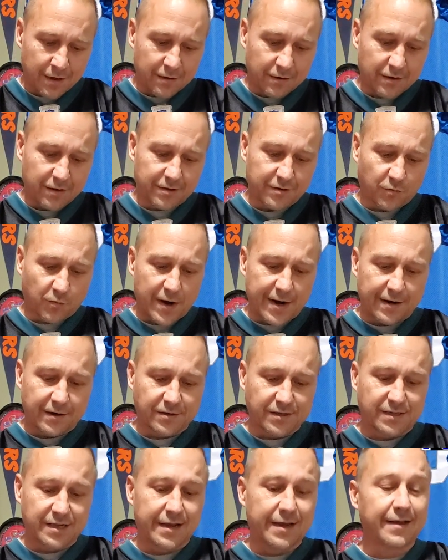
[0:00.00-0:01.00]
The
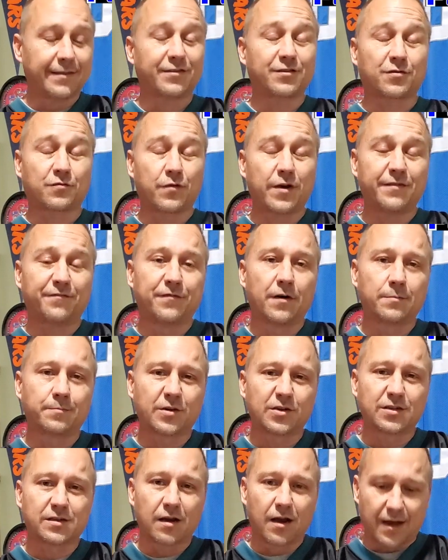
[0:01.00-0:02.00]
Raiders, they had three
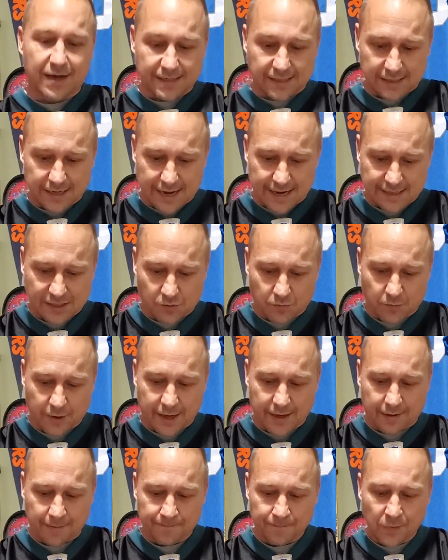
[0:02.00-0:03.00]
fumbles lost last
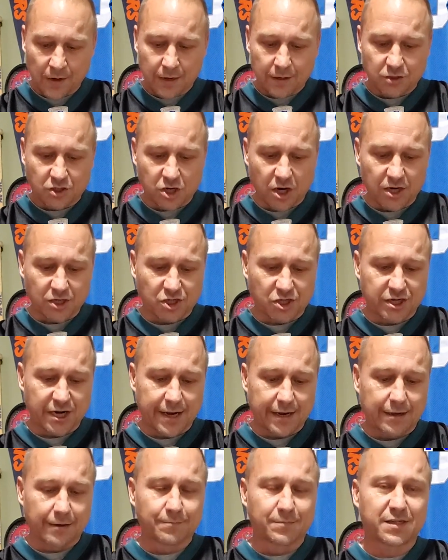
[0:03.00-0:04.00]
week. Josh
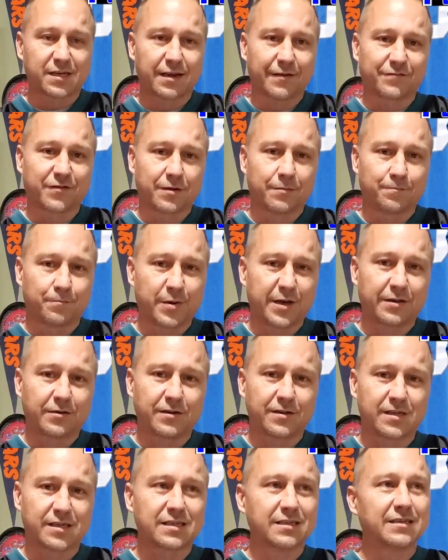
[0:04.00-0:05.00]
Jacobs, if the
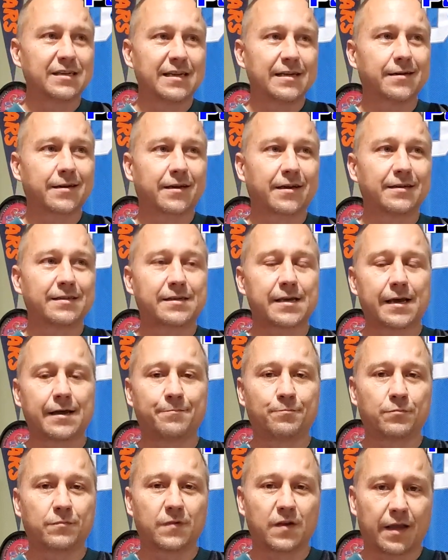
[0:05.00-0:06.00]
Bills need to
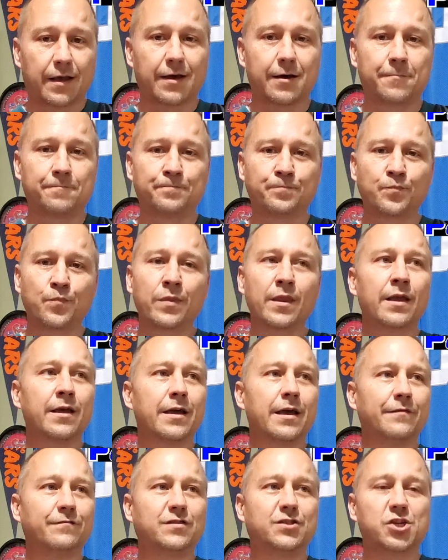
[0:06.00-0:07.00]
contain him,
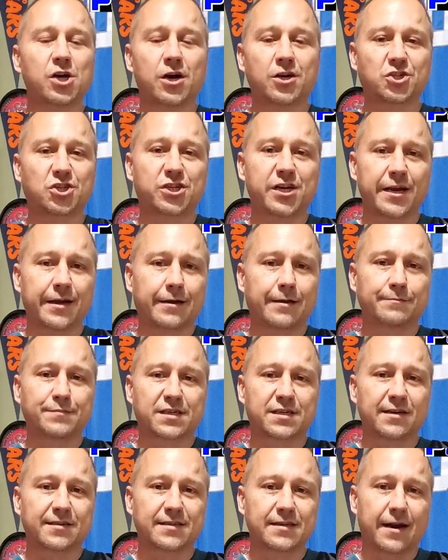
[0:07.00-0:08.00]
if Josh Jacobs
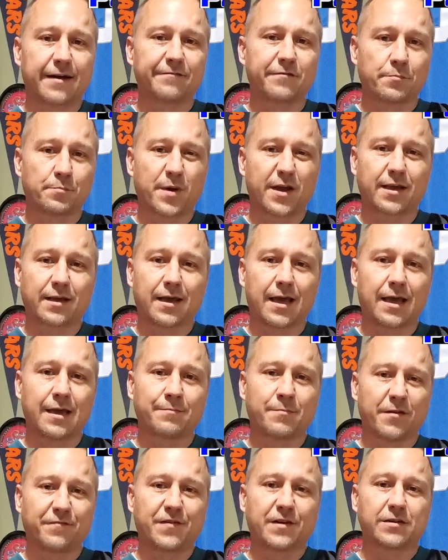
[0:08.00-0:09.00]
doesn't have a big
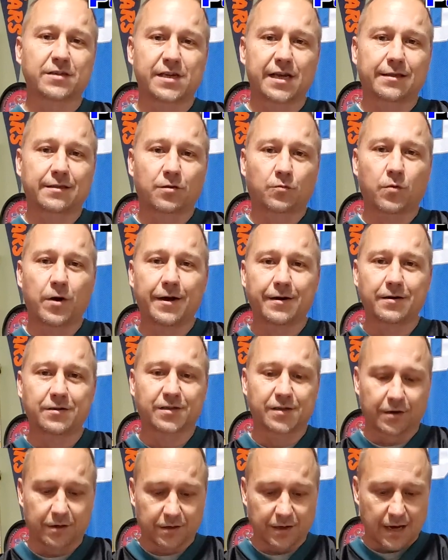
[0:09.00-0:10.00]
game, it feels like the
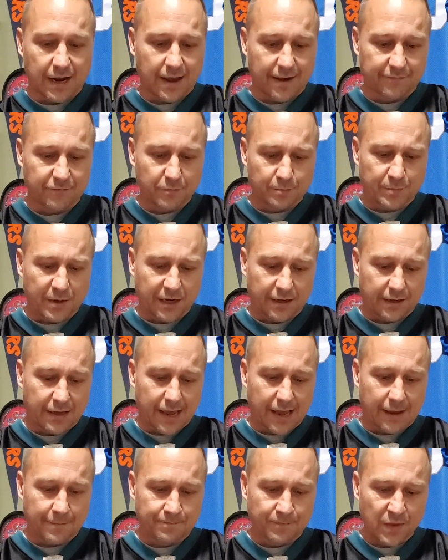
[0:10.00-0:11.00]
Raiders aren't going to have a big
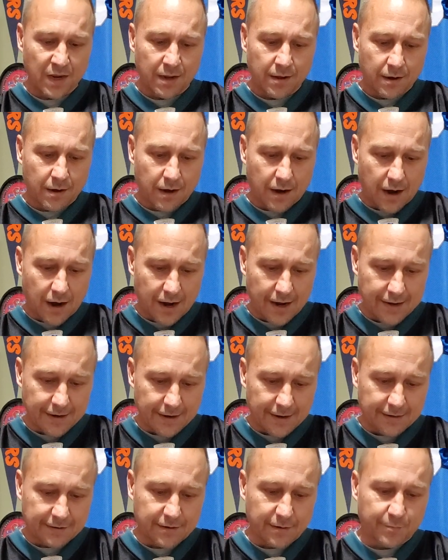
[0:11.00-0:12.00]
game. I
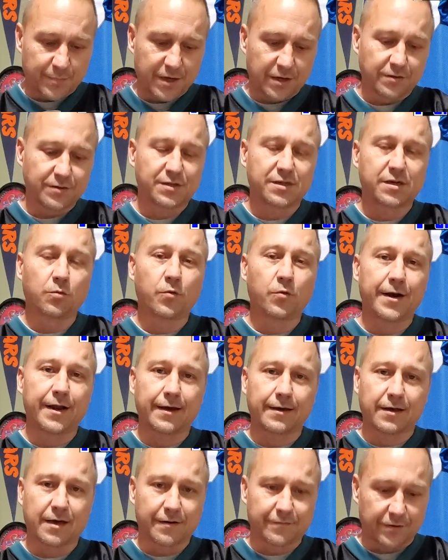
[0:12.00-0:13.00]
like the Bills to win
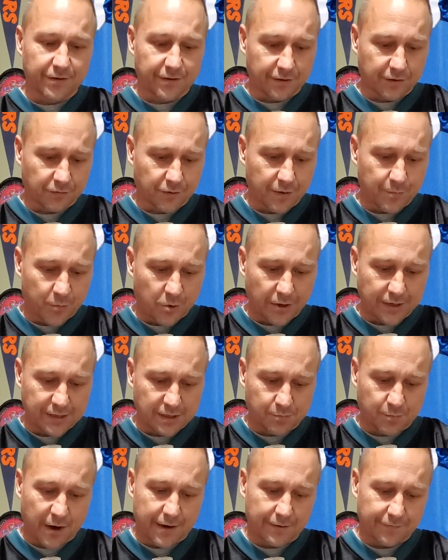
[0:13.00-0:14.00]
and cover the 3-point
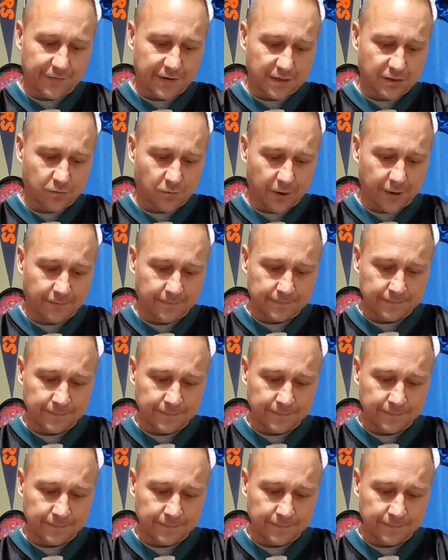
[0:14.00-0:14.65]
spread in this one.